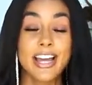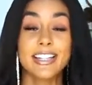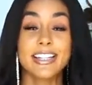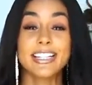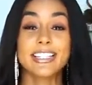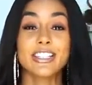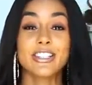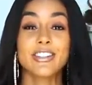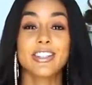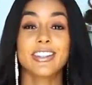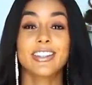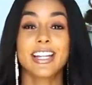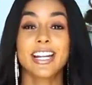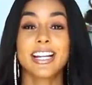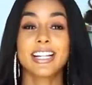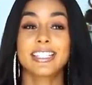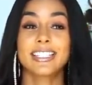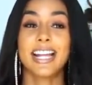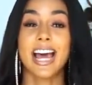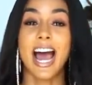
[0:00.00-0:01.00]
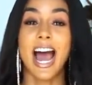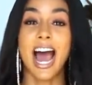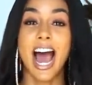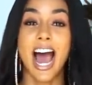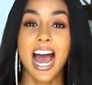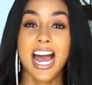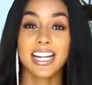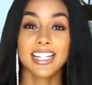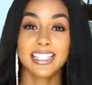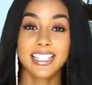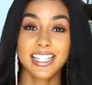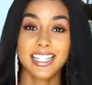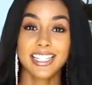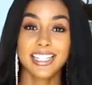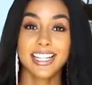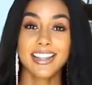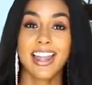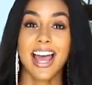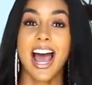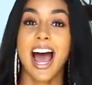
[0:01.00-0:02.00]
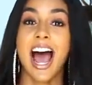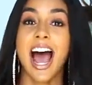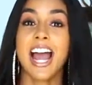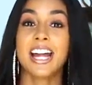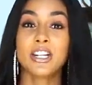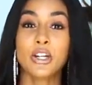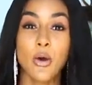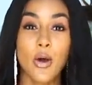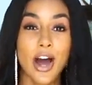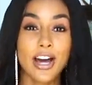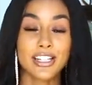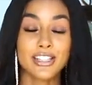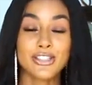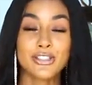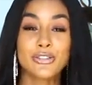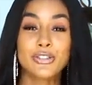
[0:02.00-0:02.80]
These are the things that I did that I know how to